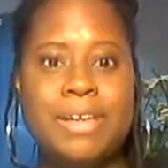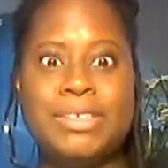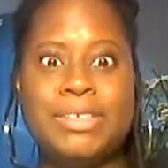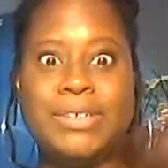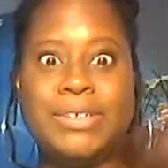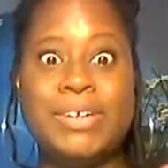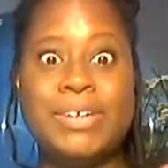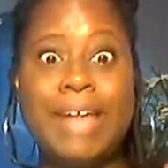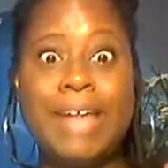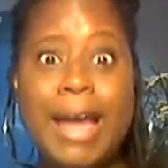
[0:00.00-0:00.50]
Do
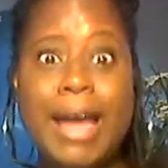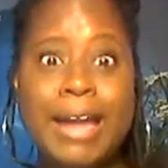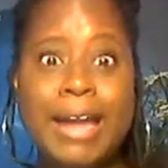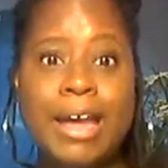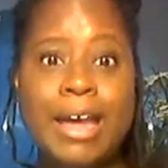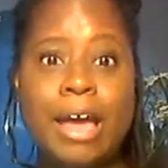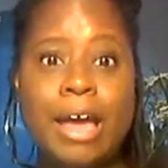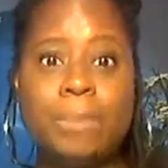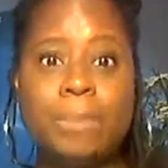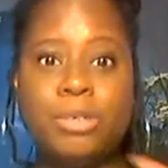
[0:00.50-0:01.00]
you light
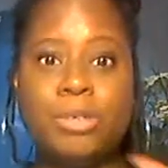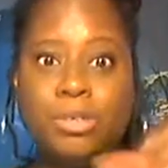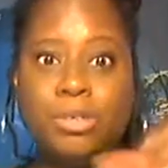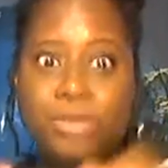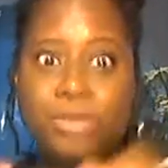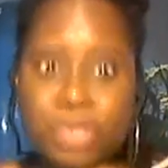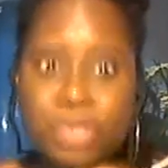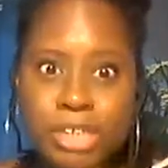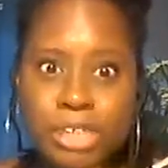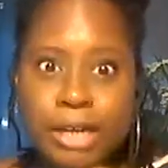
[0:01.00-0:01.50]
up? Do you
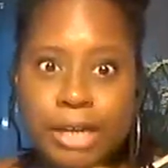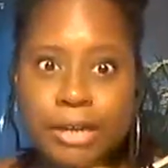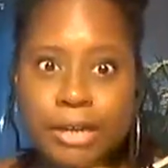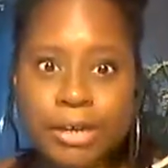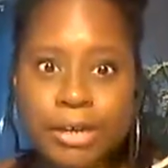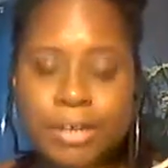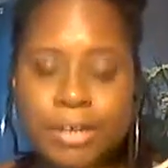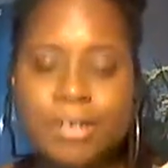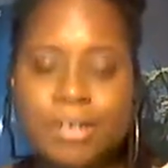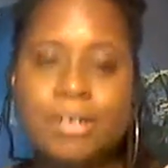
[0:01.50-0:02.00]

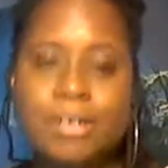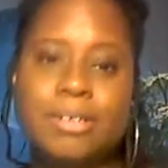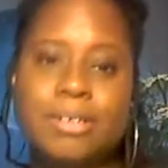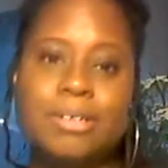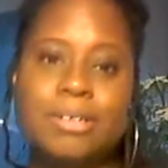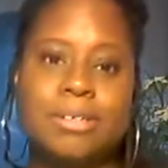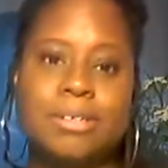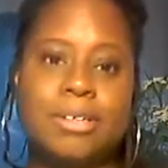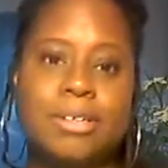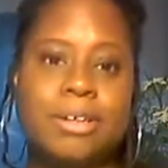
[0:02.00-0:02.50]
shudder?
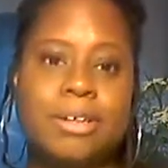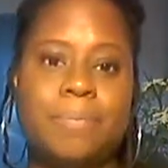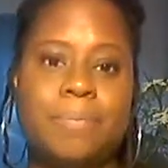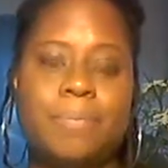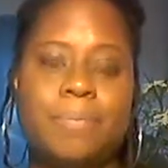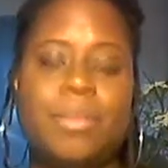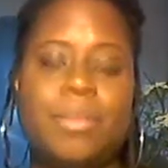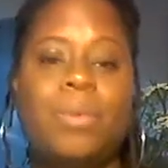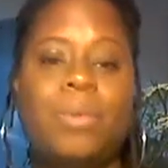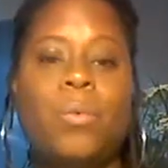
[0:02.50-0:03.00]

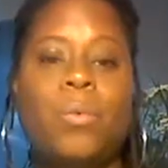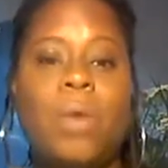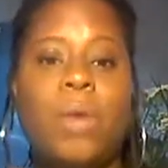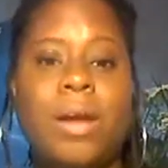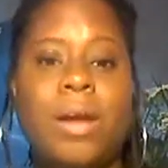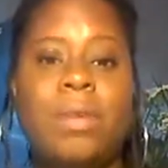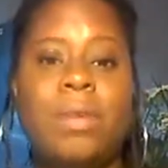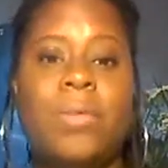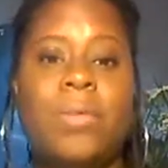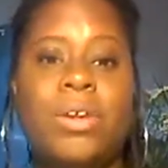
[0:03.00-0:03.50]

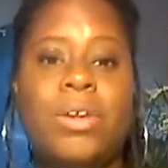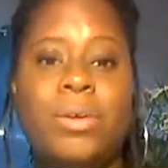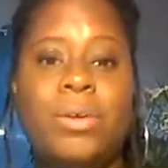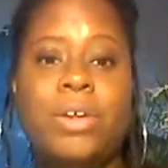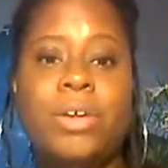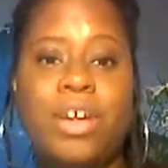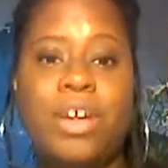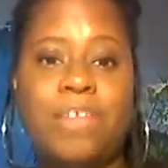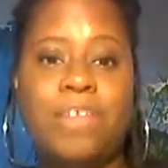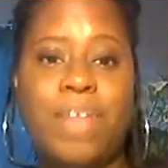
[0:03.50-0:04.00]
When you
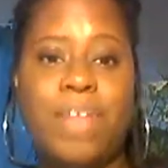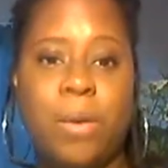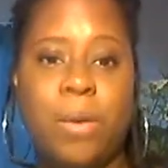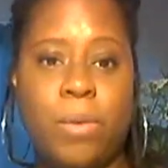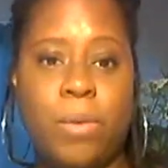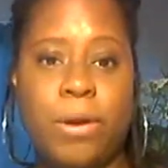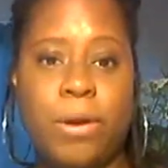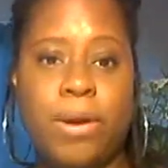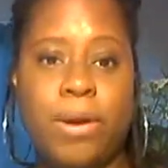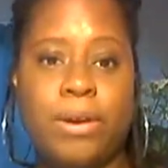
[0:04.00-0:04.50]
look at that
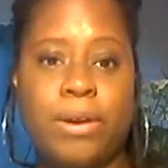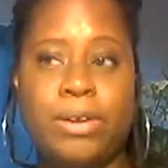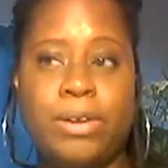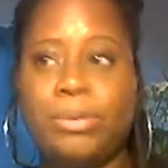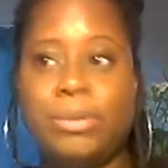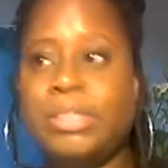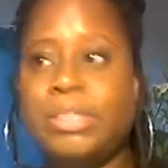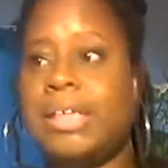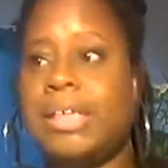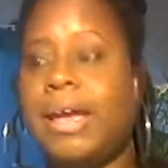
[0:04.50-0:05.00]
word and
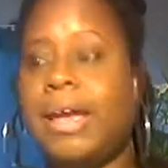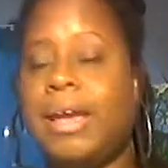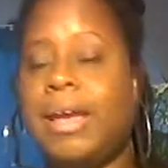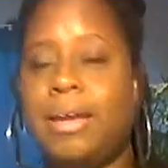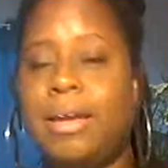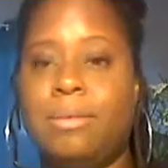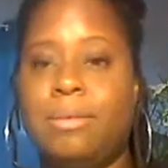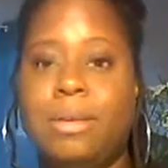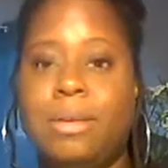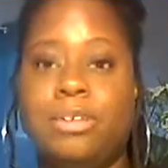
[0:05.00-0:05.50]
you say
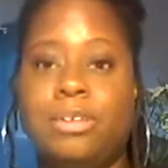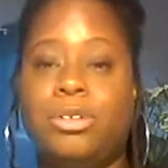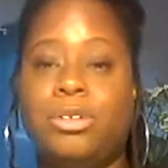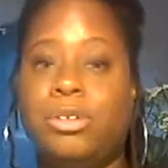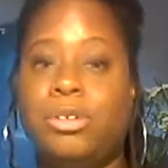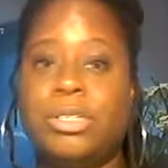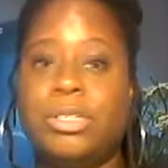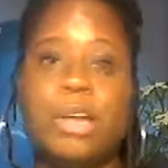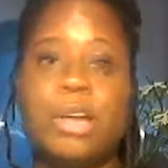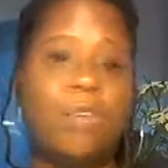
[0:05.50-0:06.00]
it to
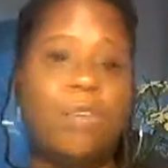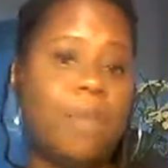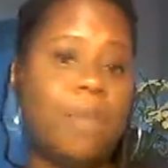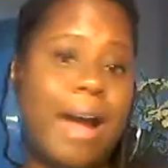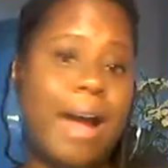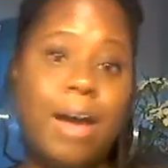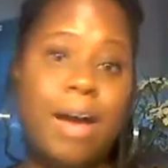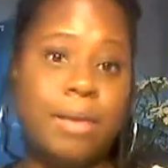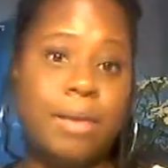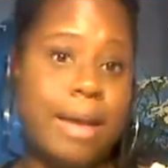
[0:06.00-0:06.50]
yourself
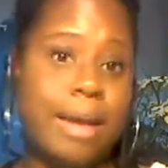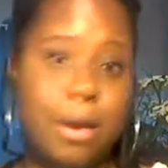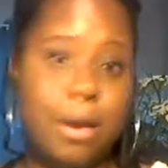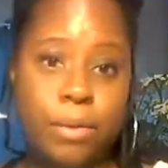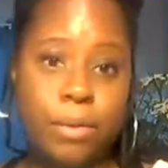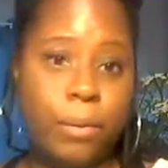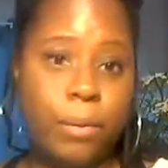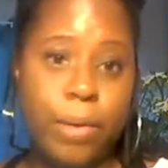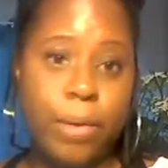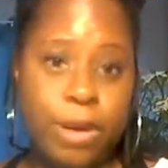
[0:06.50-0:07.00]
or out loud
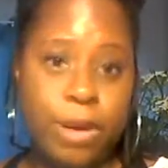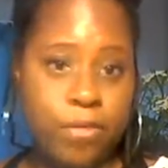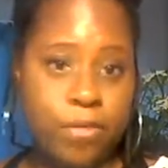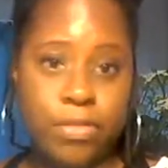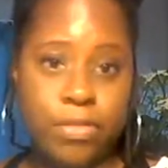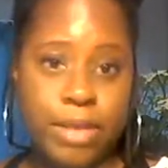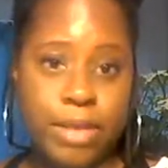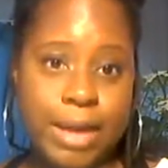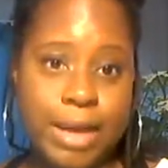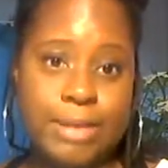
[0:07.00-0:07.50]
or whatever
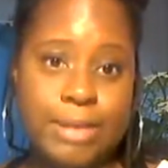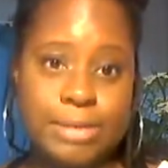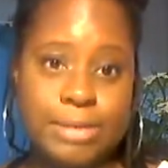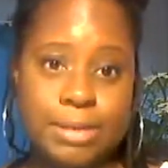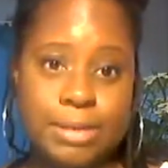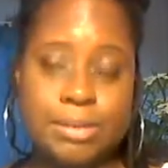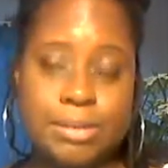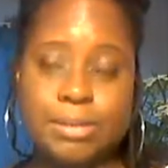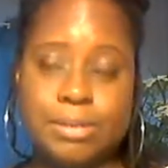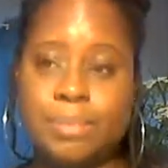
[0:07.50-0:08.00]
the case
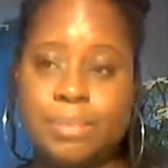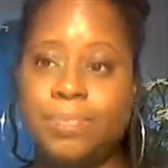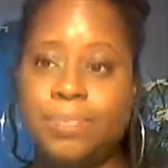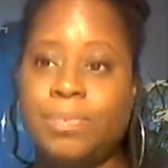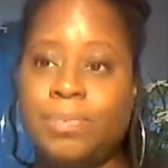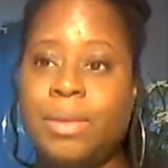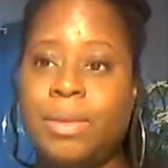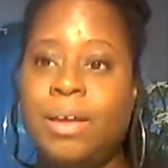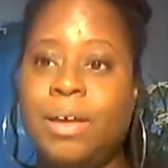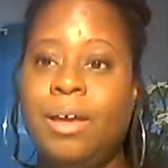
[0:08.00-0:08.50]
is,
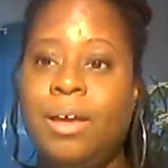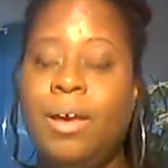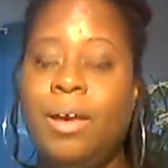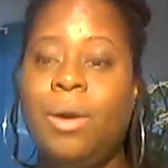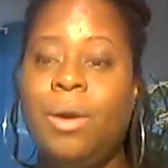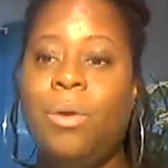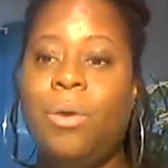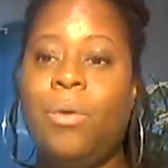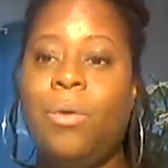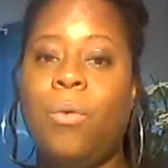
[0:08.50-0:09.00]

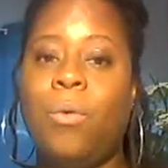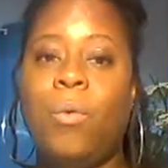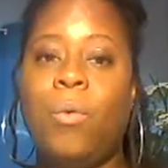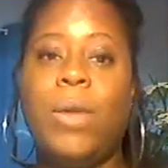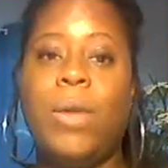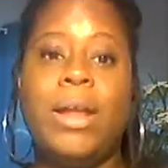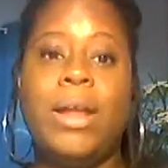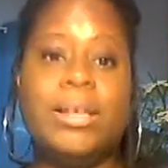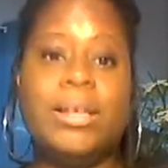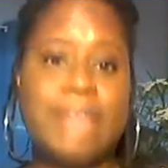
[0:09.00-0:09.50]

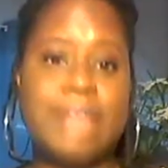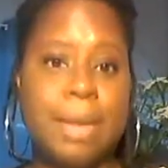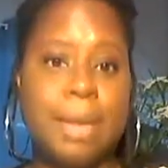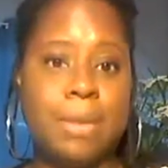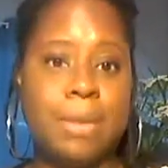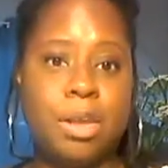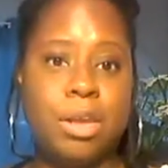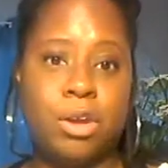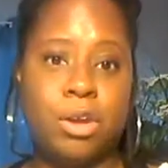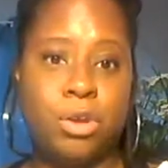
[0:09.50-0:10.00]
what is
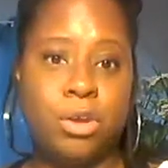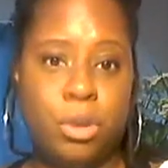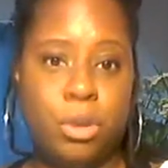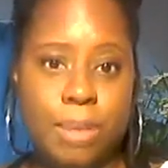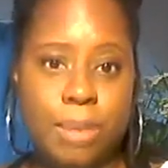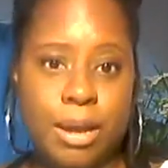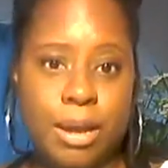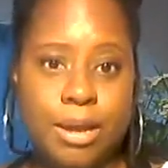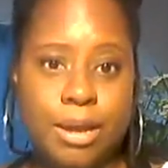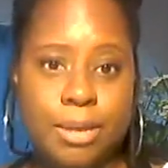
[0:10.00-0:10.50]
happening in your
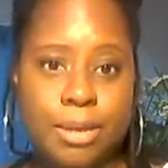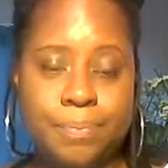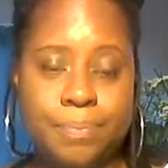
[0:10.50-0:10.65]
body?